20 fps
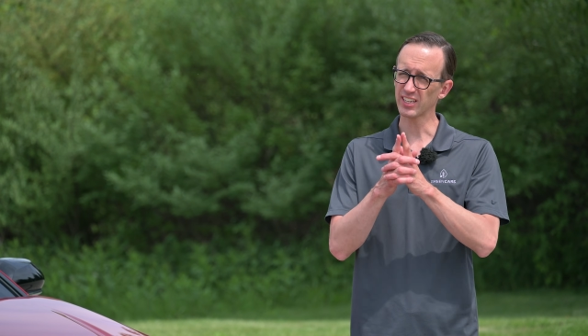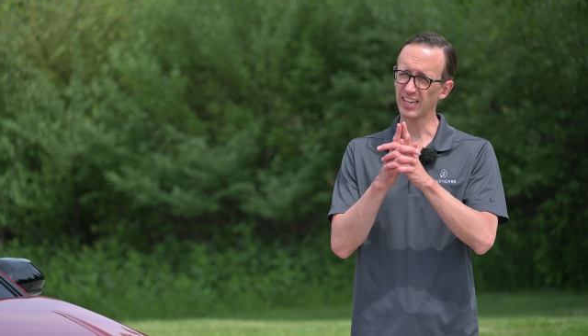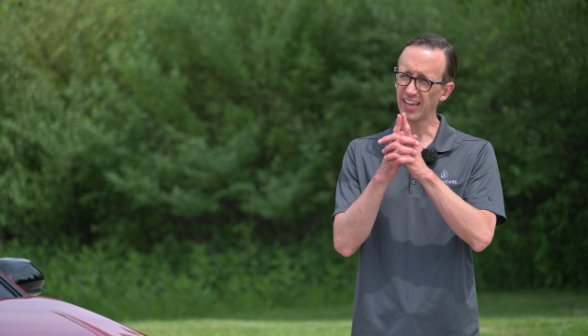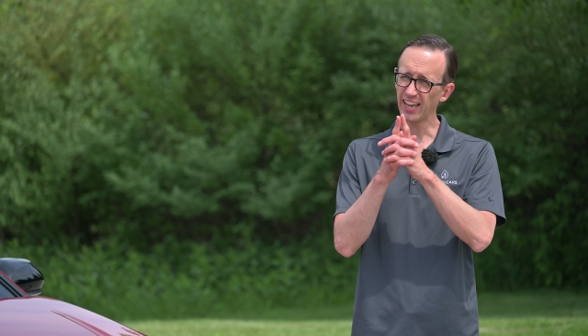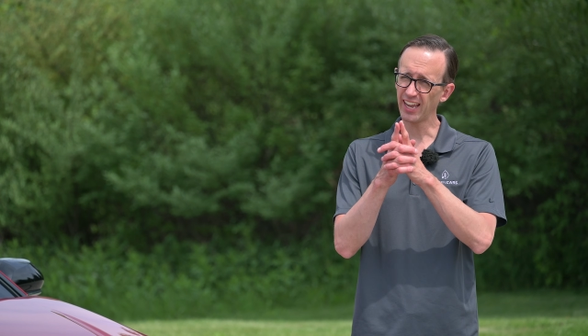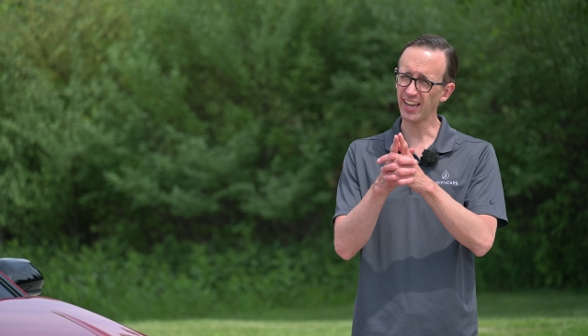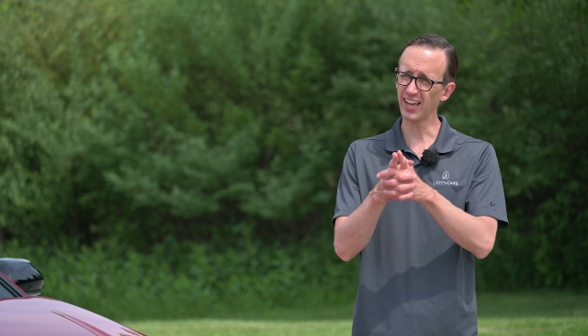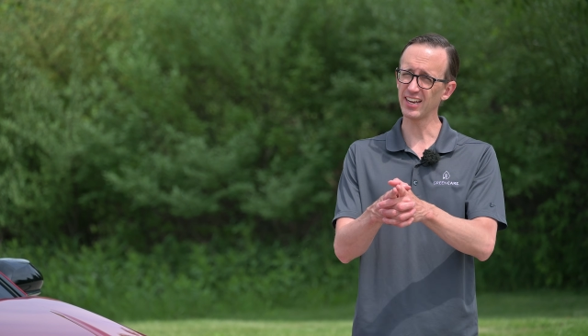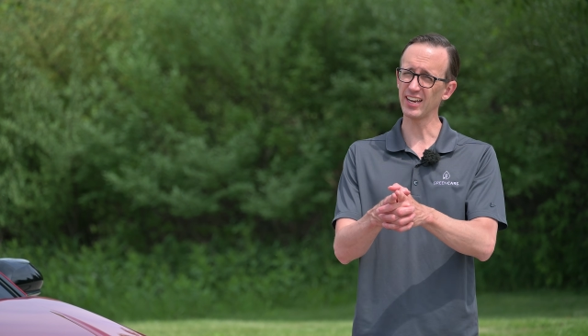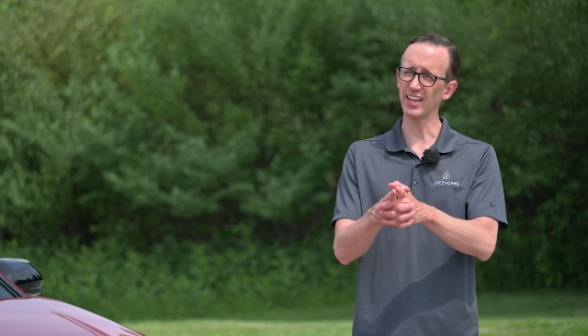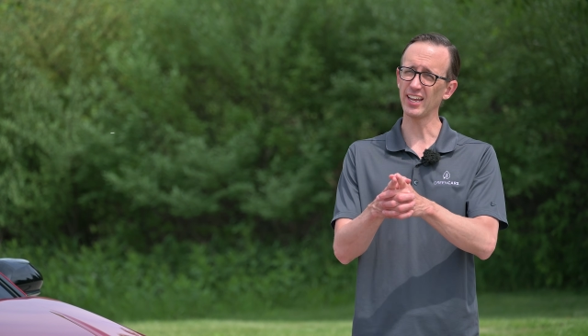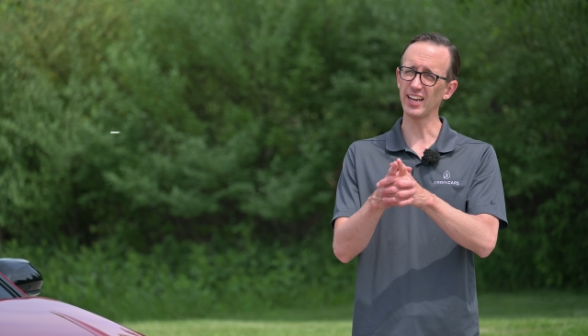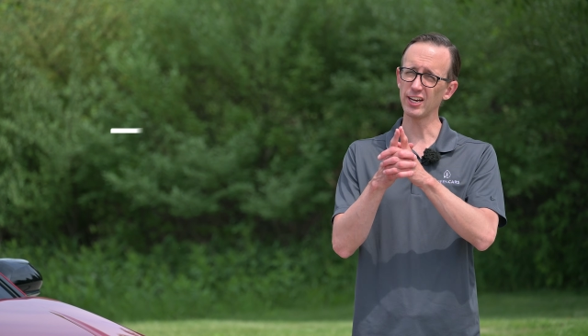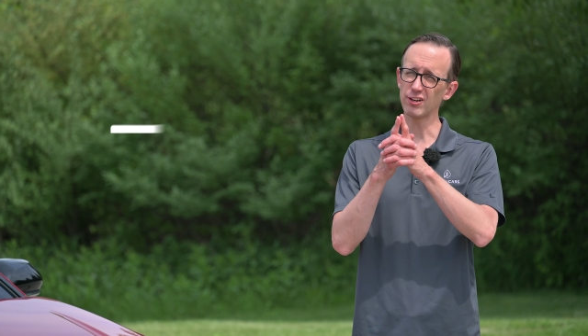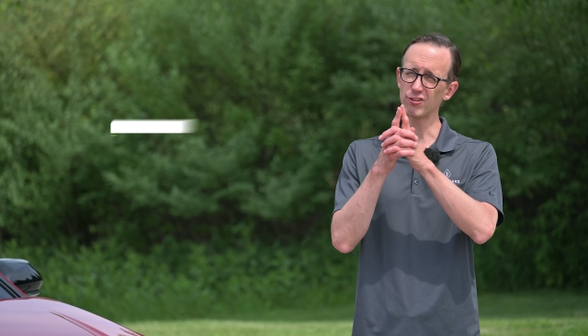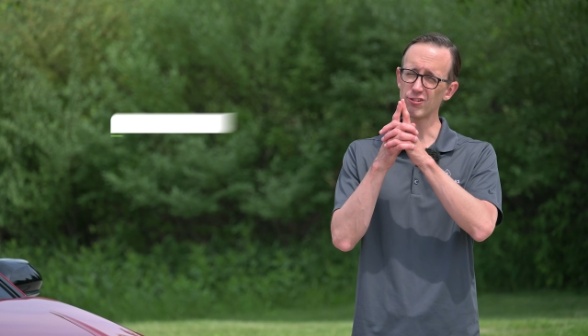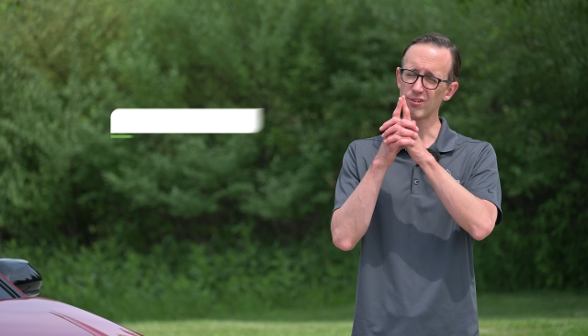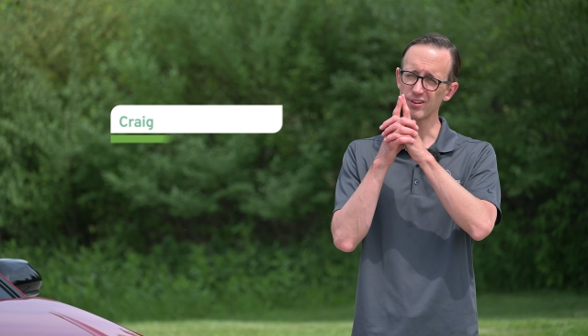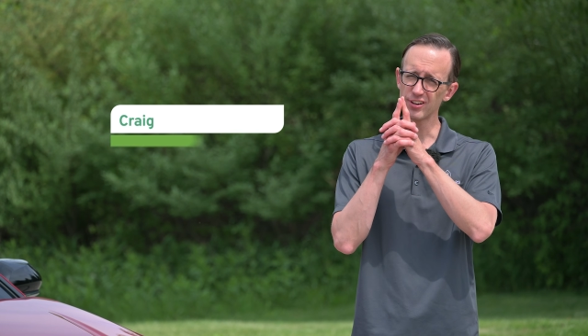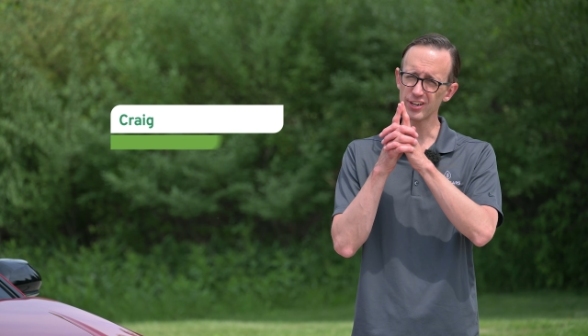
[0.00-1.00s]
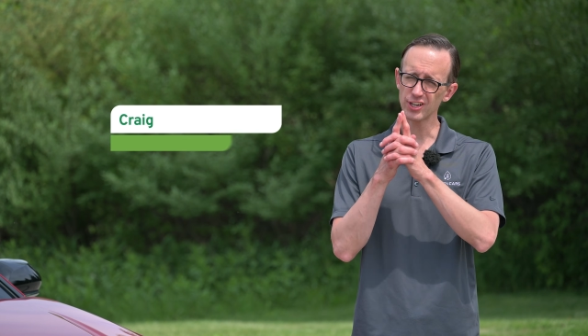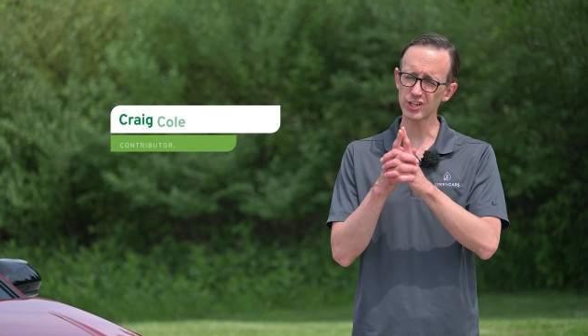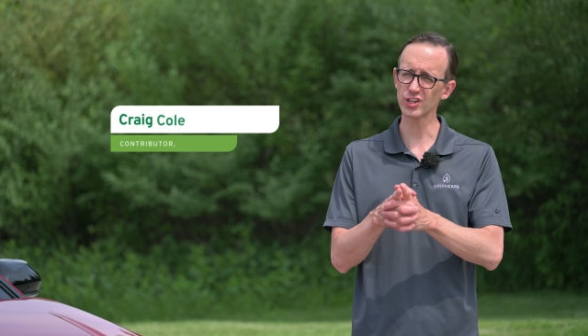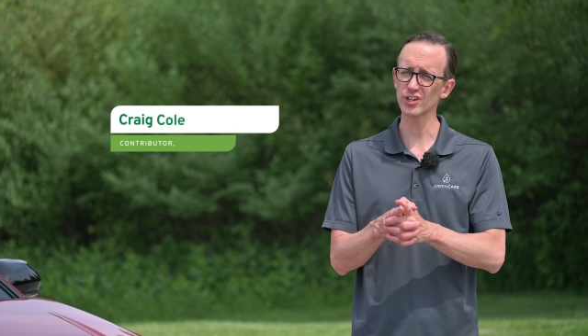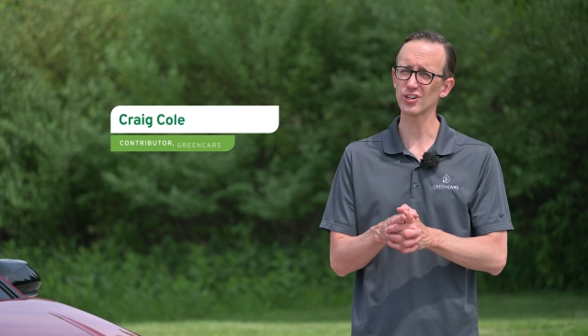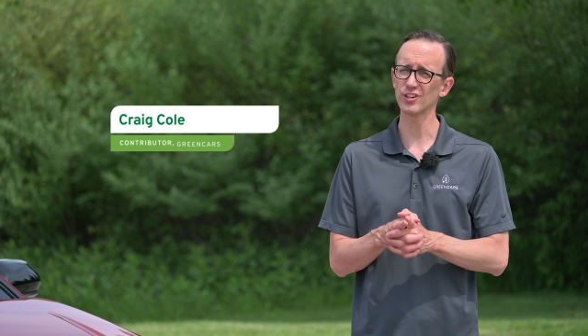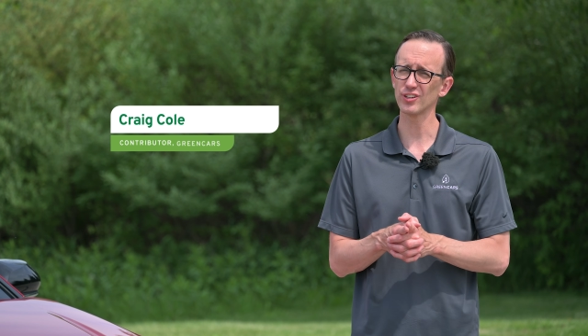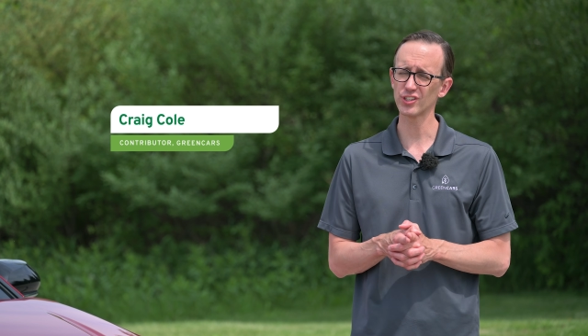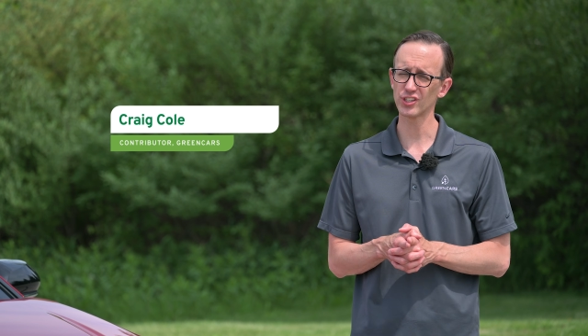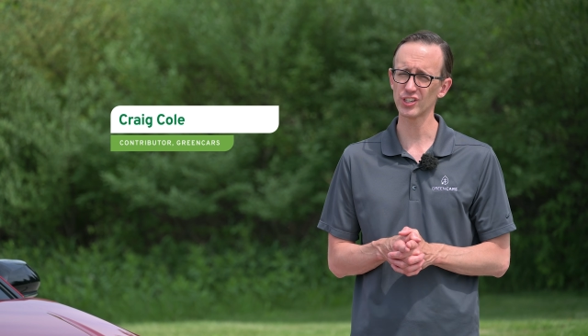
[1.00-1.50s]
can a traditional